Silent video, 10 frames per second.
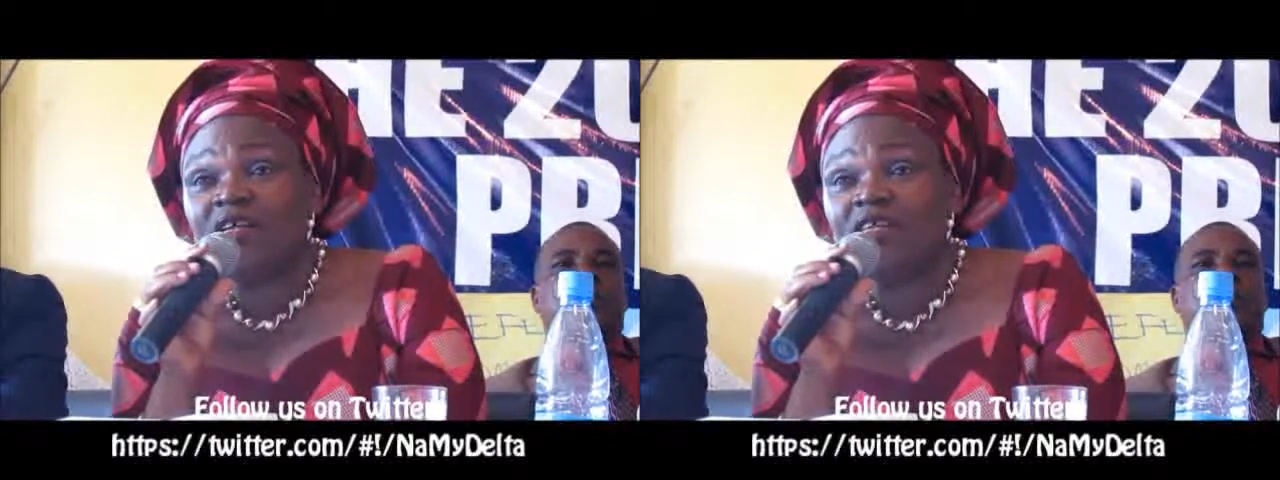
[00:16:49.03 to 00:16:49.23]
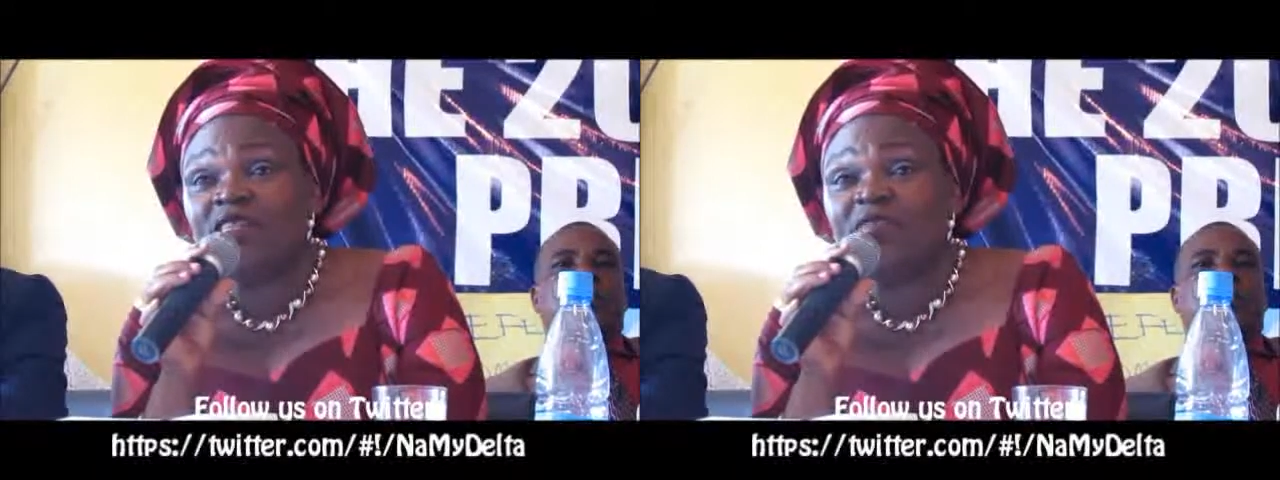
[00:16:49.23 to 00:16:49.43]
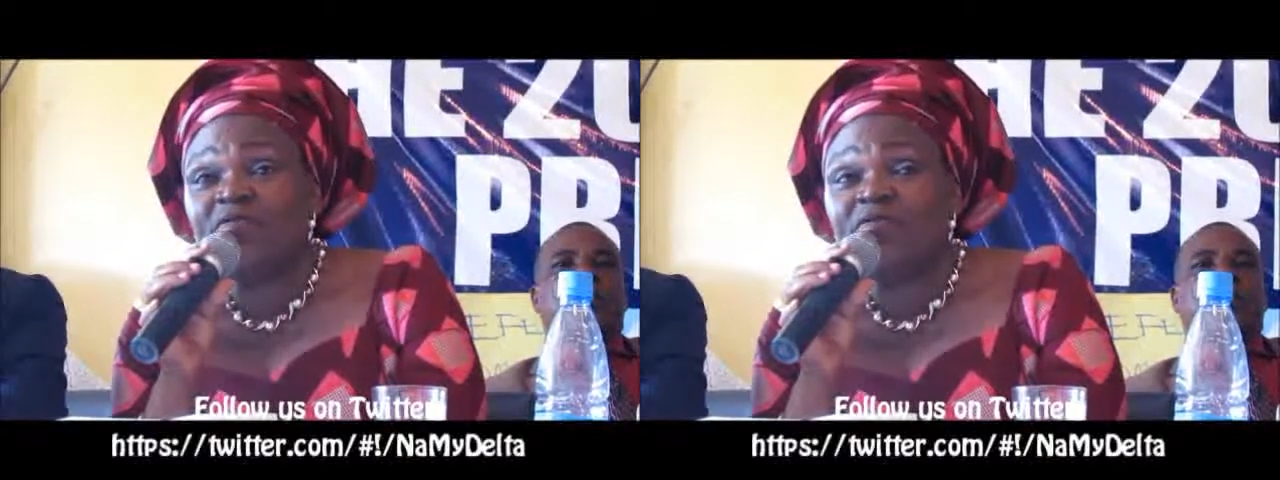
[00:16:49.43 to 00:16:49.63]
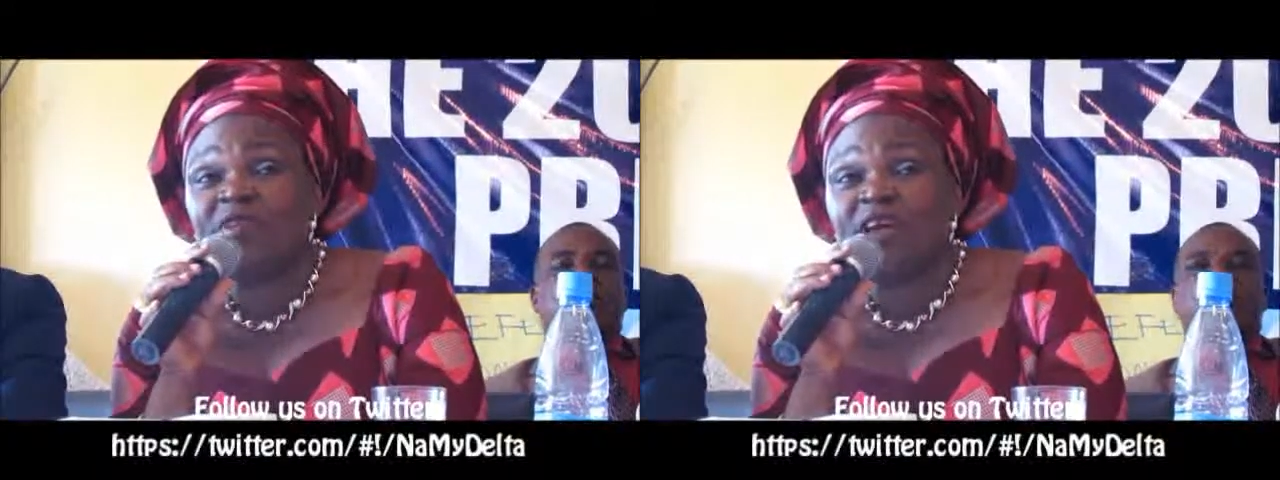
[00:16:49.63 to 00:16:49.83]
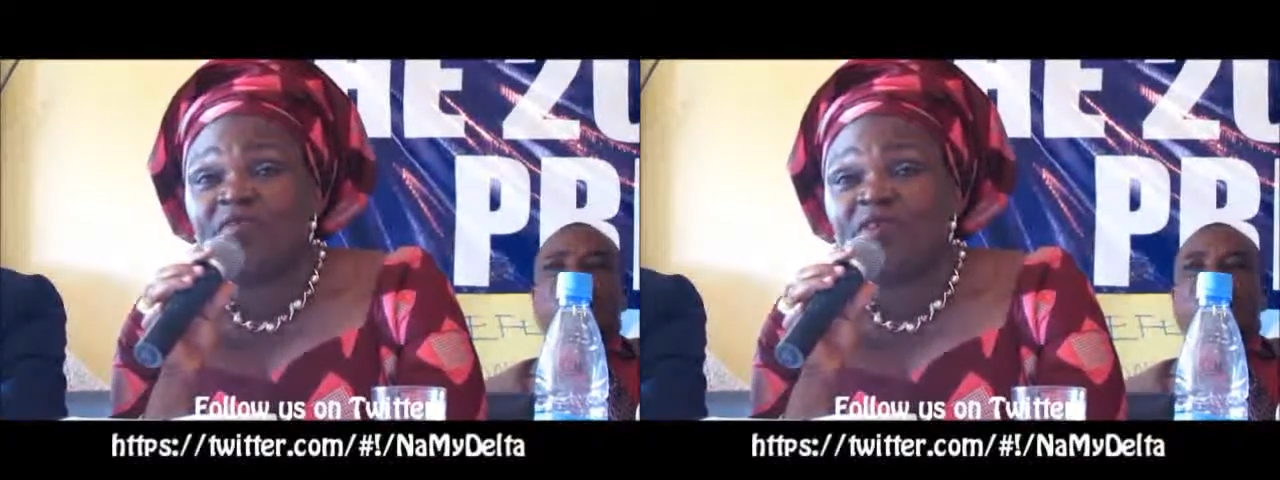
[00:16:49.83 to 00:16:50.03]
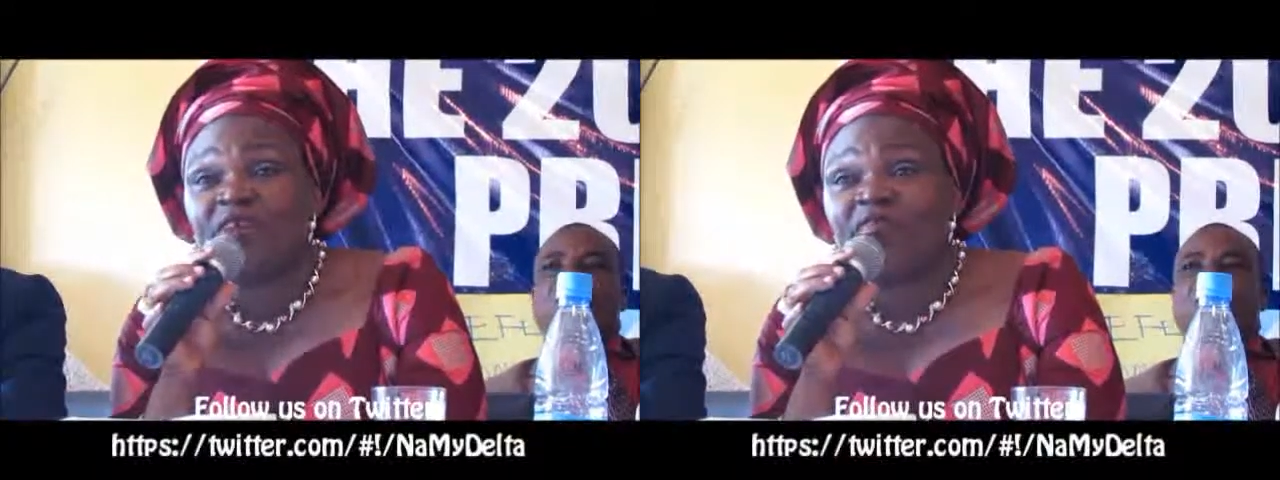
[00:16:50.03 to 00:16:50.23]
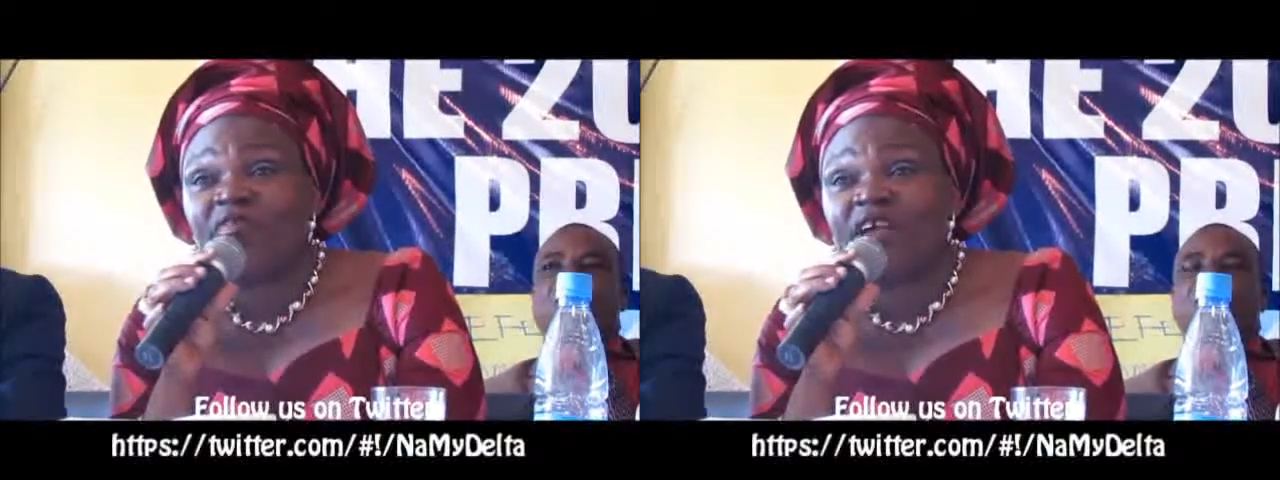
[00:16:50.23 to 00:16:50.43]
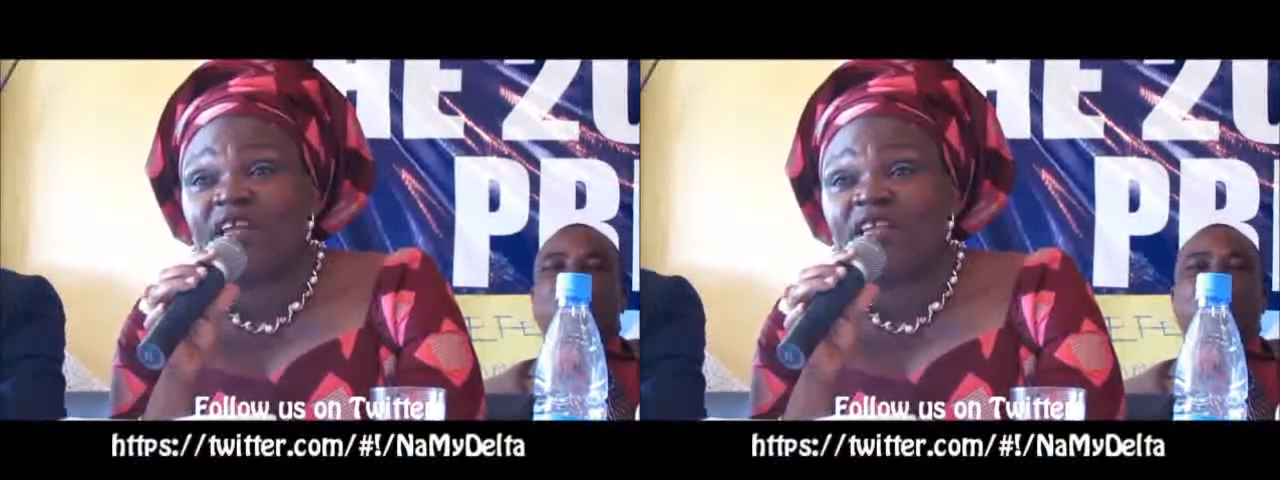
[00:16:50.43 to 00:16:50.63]
It's a very, very
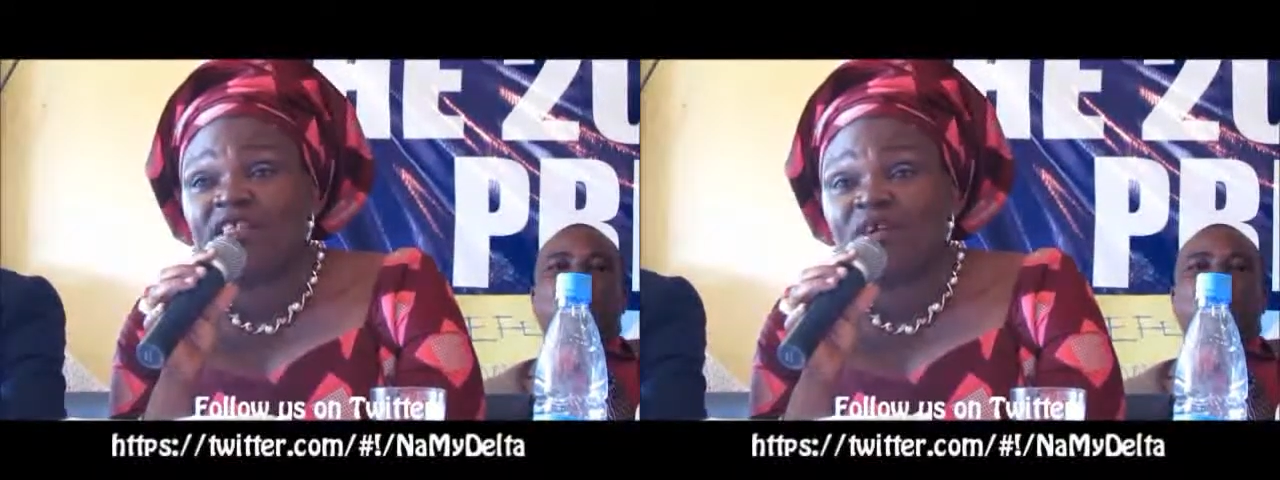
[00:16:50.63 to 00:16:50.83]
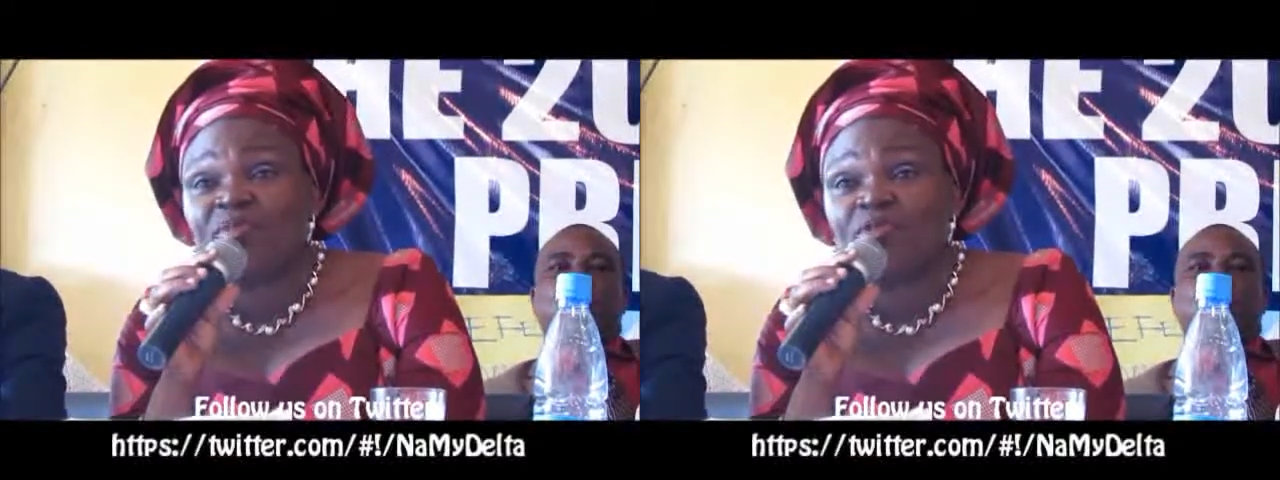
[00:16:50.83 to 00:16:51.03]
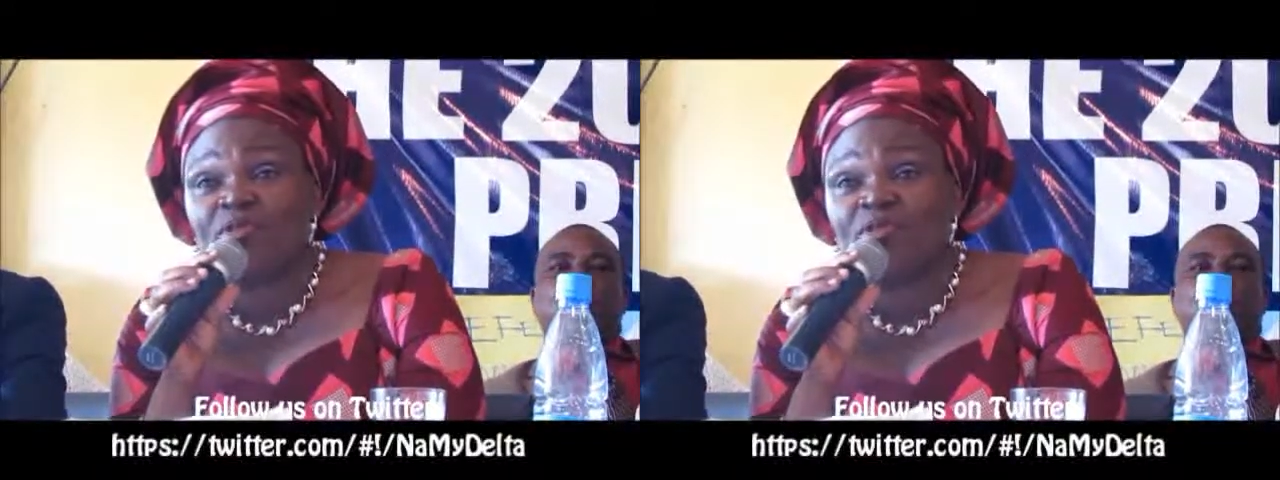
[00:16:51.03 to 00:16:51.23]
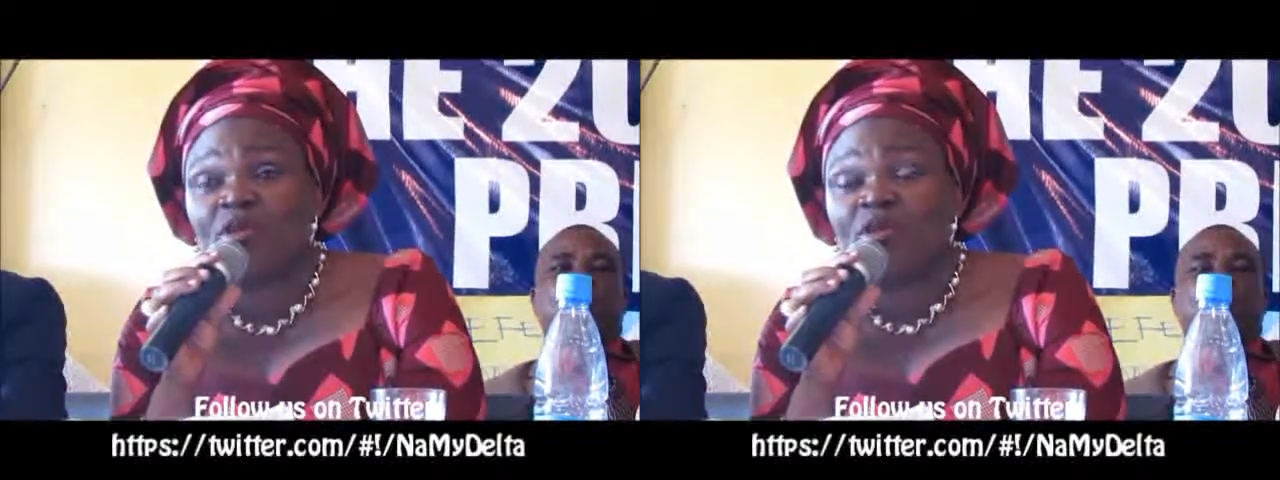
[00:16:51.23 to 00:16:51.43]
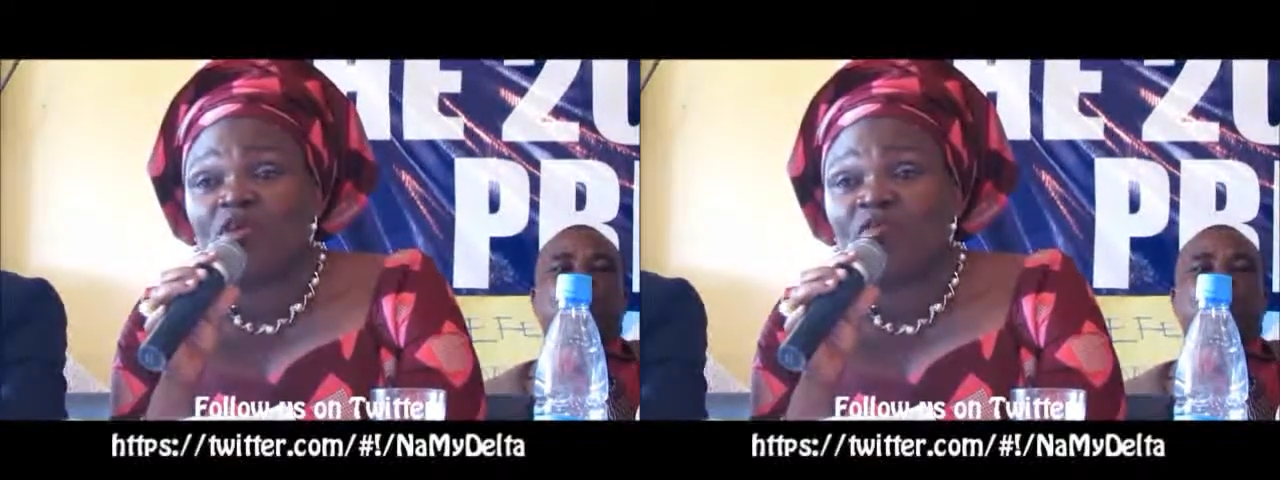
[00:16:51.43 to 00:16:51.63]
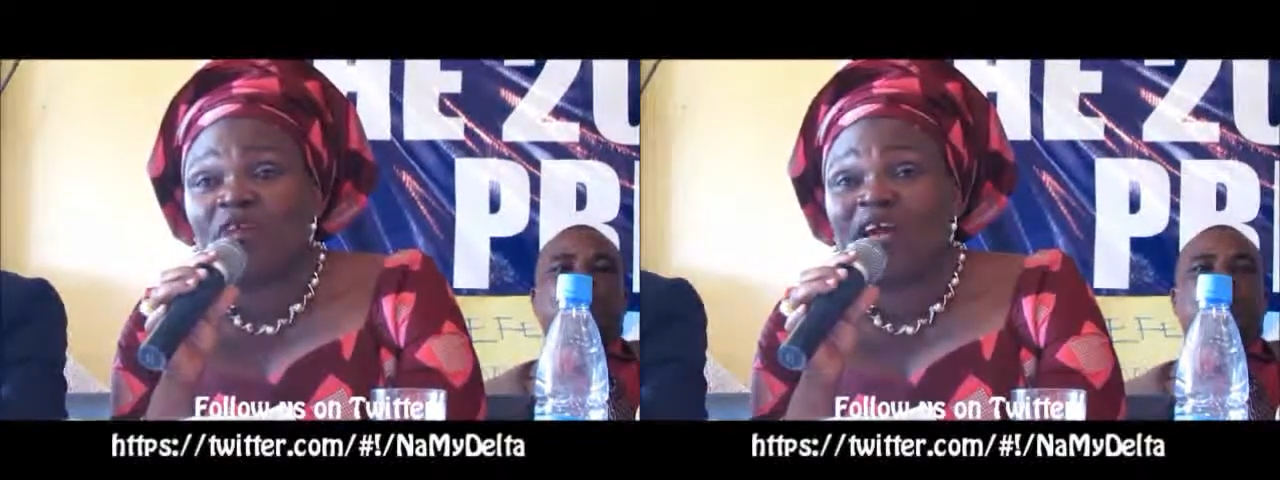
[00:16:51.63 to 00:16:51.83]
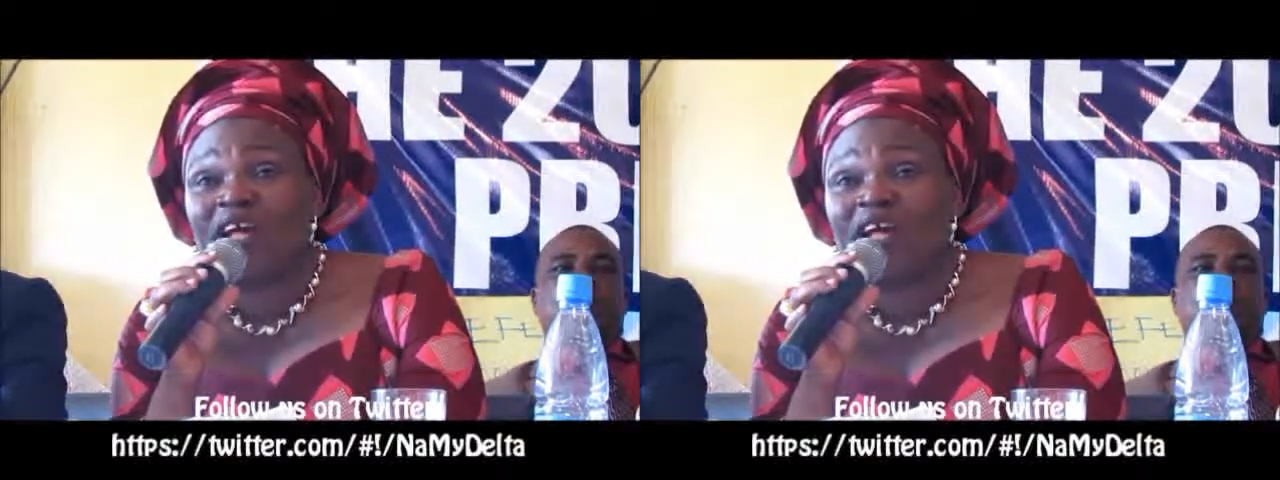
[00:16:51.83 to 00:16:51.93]
fine example of a